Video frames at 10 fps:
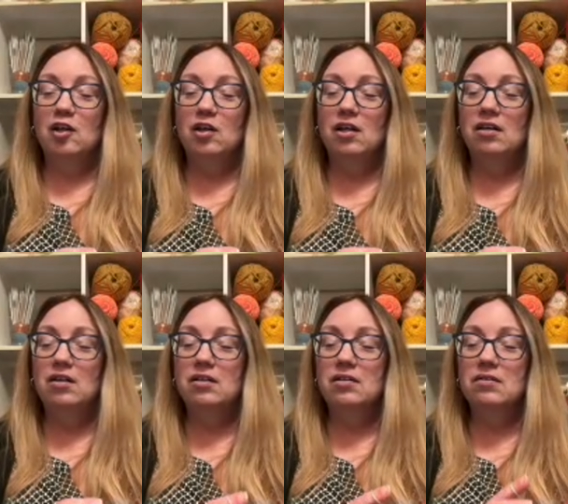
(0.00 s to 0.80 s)

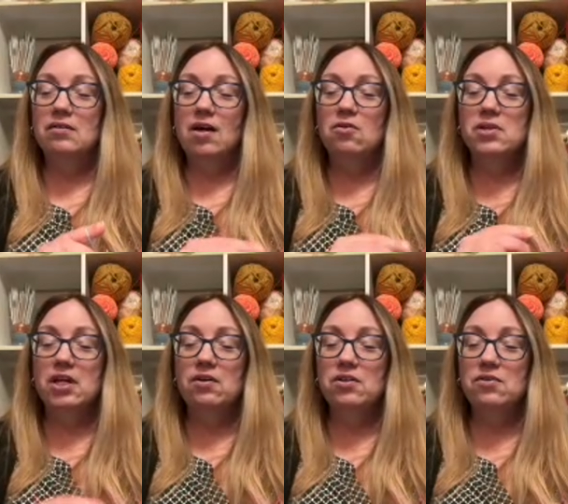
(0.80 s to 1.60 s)
Oh,
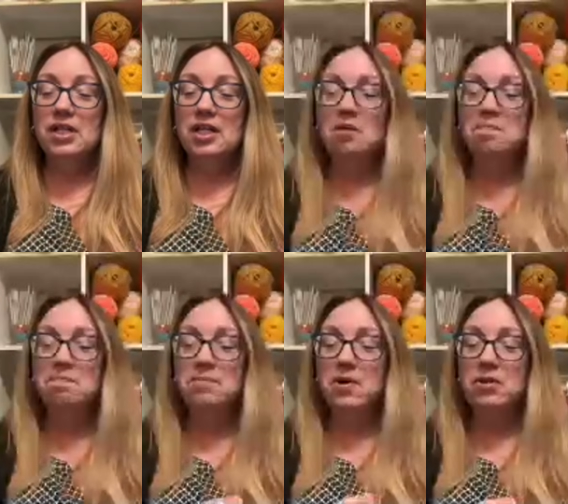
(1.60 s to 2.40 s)
Carol, you're knitting a
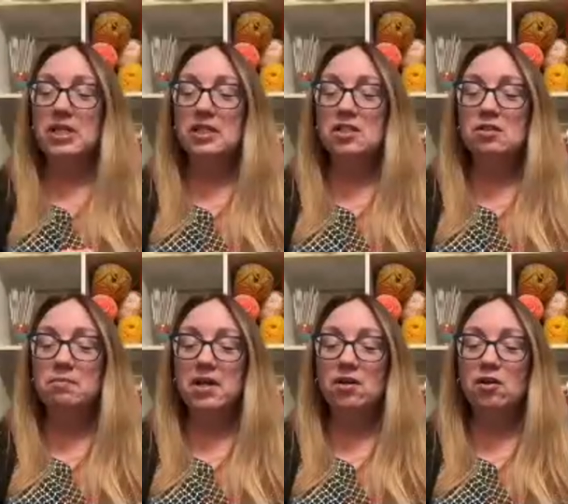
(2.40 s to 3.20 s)
bulky
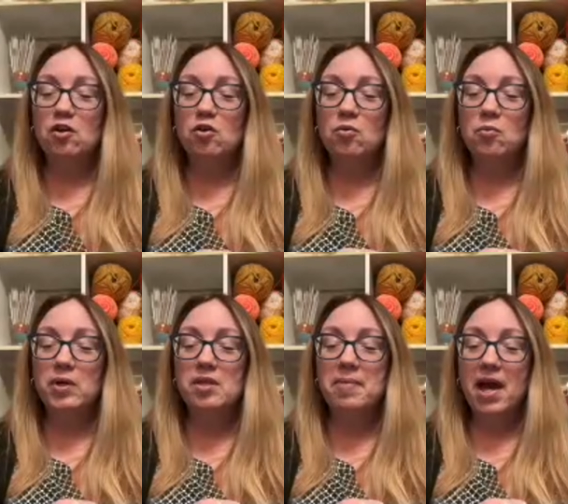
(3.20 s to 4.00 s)
sweater
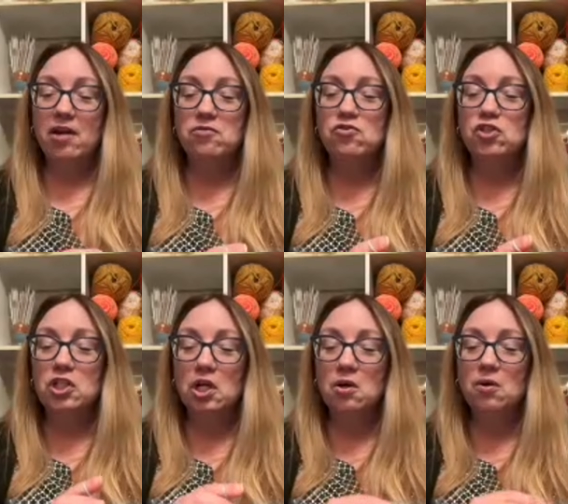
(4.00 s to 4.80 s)
with a patterned
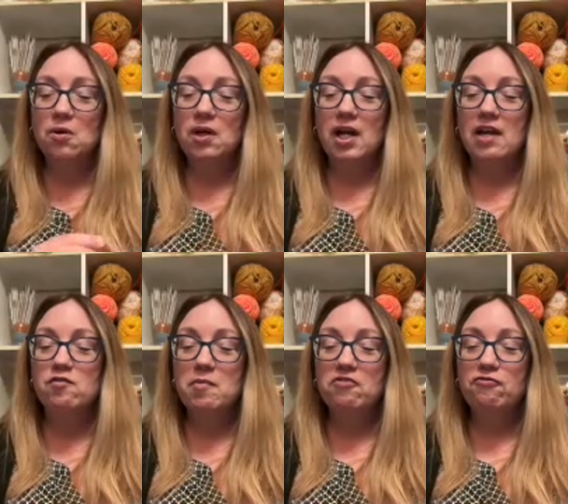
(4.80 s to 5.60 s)
yoke. I have
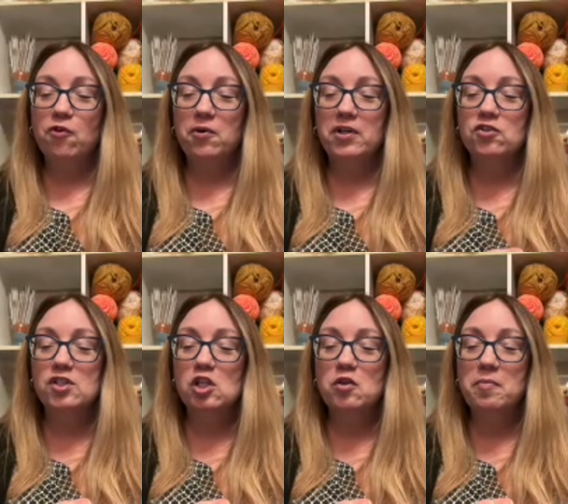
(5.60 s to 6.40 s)
about 4
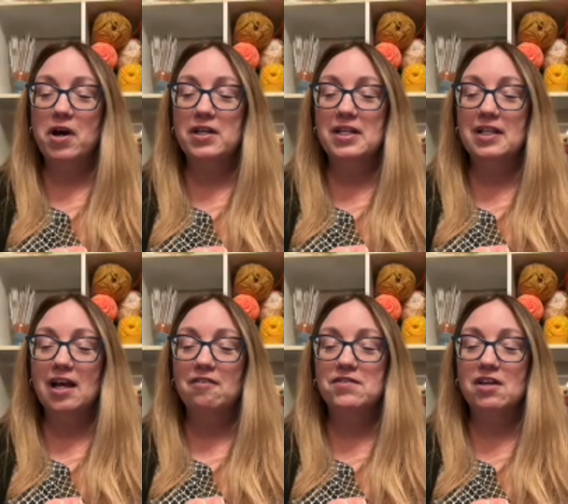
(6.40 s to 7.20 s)
inches of the body
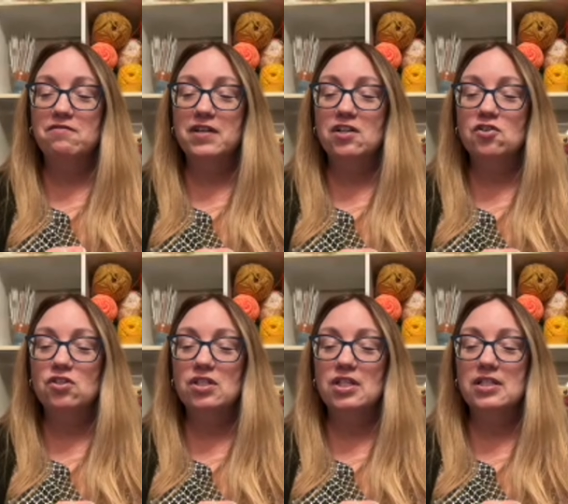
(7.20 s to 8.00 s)
left. I finished
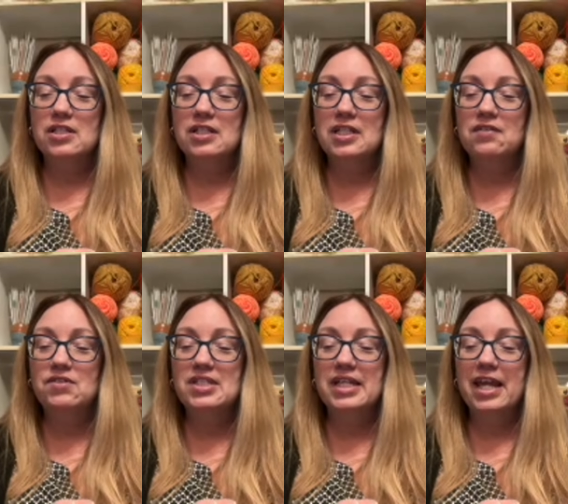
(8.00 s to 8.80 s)
the
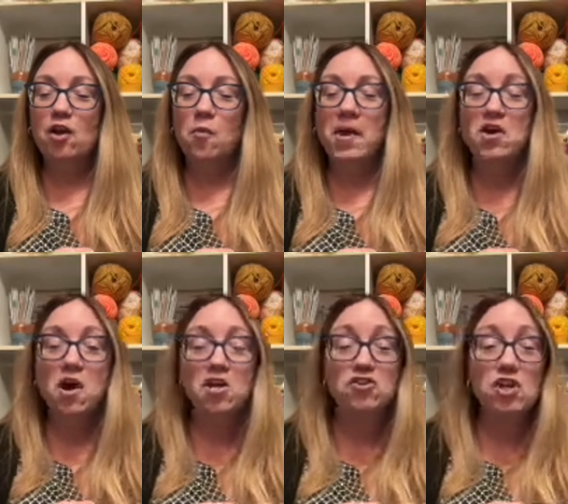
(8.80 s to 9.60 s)
sleeves today. Oh my
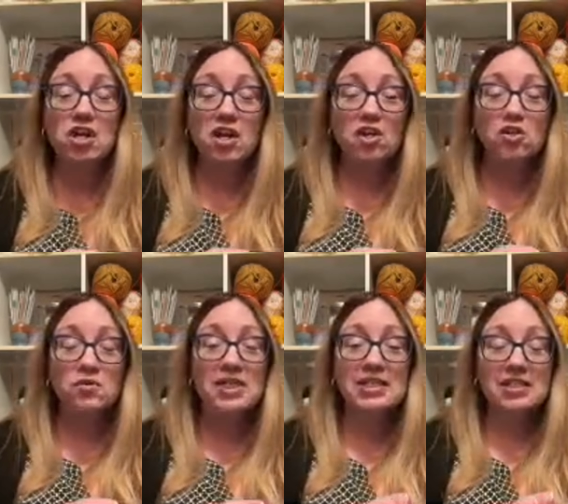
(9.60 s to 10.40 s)
gosh. You did